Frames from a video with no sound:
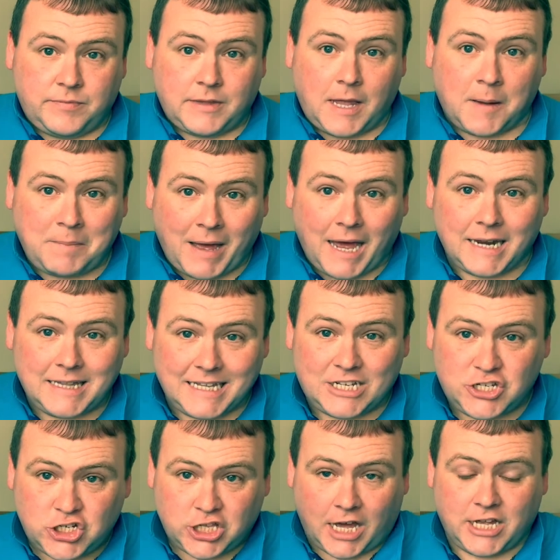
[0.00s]
Apparently,
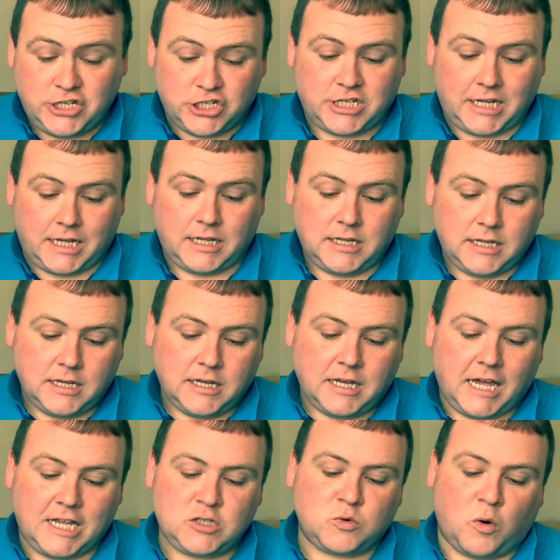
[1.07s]
tragedy
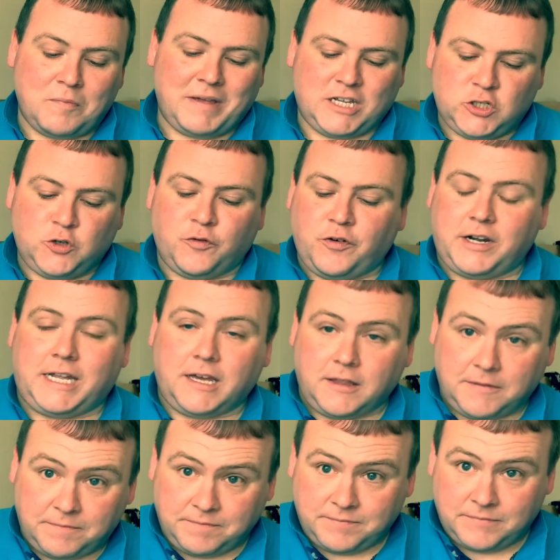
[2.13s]
is what makes you funnier.
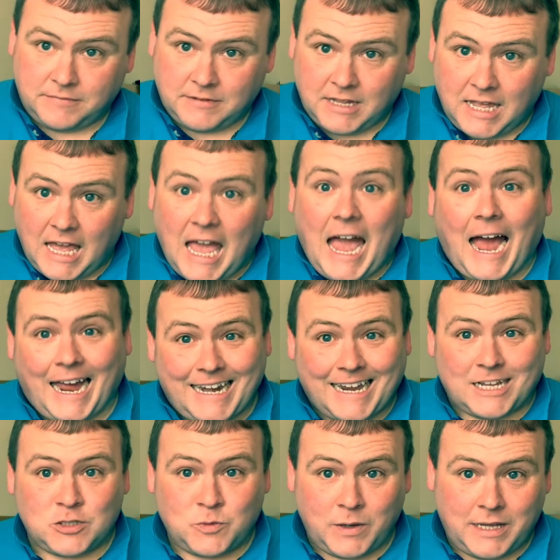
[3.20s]
And
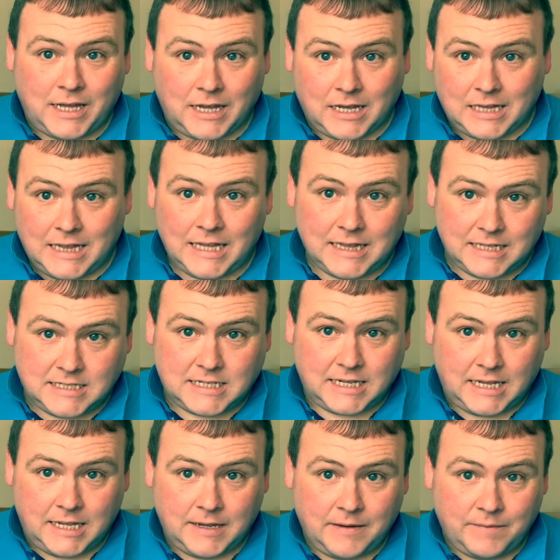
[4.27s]
as we can clearly
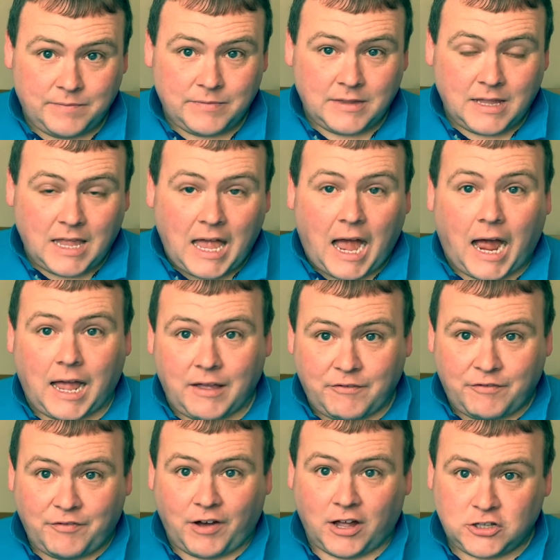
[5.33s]
see, I am
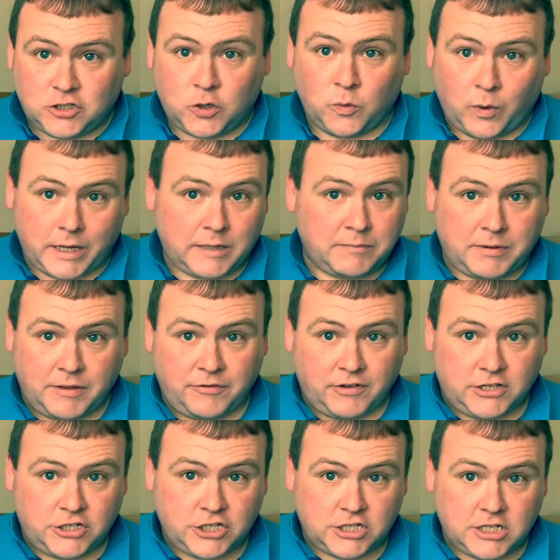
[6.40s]
far too white and
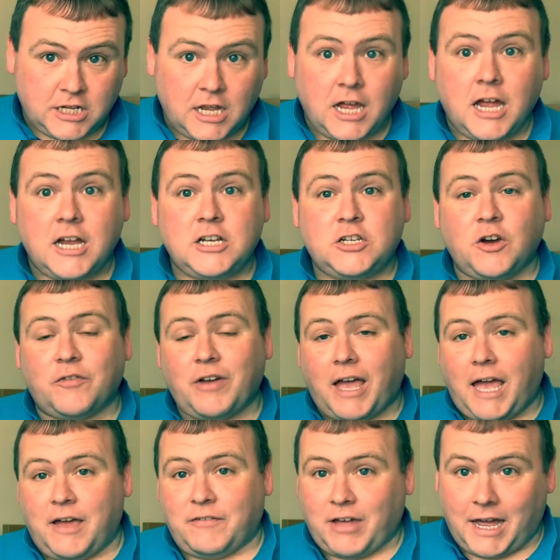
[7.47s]
privileged to have
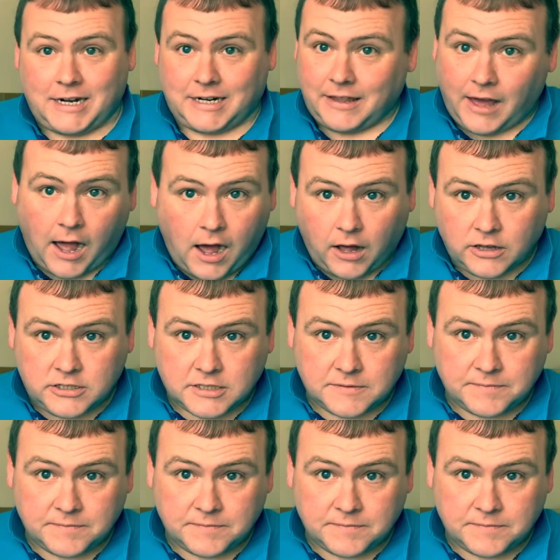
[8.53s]
ever had it that hard.